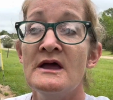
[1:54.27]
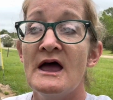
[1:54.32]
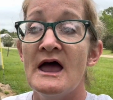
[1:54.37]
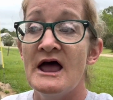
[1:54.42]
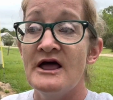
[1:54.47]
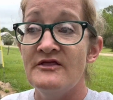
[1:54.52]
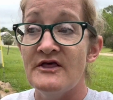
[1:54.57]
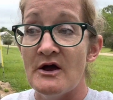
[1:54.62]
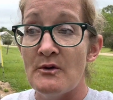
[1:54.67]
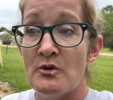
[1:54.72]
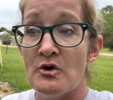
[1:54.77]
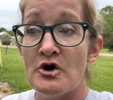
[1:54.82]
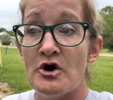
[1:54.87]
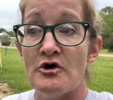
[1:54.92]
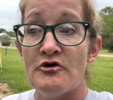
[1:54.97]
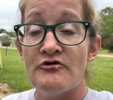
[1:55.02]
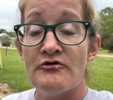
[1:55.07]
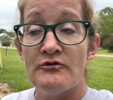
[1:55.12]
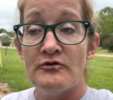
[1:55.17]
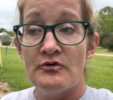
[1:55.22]
and they will
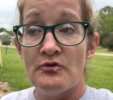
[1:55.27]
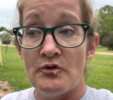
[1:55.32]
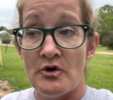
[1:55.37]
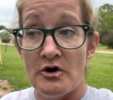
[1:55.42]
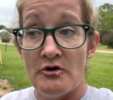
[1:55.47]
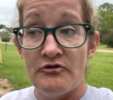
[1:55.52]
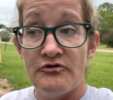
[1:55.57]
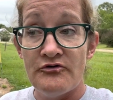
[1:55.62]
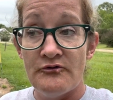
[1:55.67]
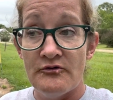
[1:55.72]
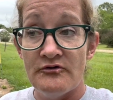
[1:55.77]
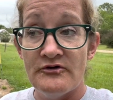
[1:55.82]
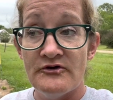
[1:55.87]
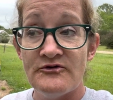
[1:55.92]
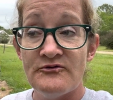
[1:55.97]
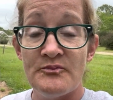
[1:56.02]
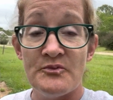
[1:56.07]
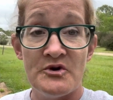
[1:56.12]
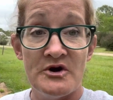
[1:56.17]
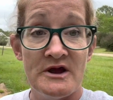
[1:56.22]
go grow through the
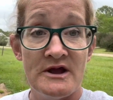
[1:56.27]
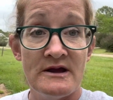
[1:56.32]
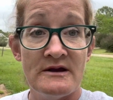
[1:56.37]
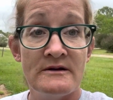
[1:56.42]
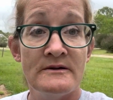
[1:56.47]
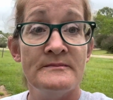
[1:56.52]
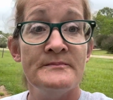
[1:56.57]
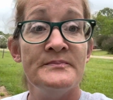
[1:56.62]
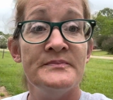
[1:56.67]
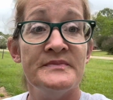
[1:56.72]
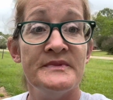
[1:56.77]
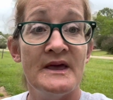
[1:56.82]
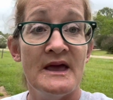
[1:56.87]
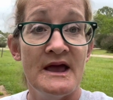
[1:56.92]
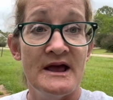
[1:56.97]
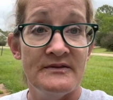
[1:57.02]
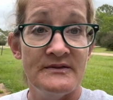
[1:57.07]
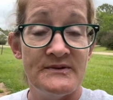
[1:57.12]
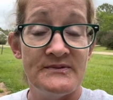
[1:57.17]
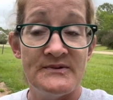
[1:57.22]
spring
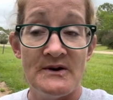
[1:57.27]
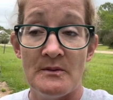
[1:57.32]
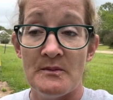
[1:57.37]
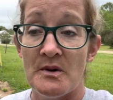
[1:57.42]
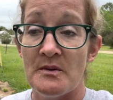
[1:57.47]
and the summer.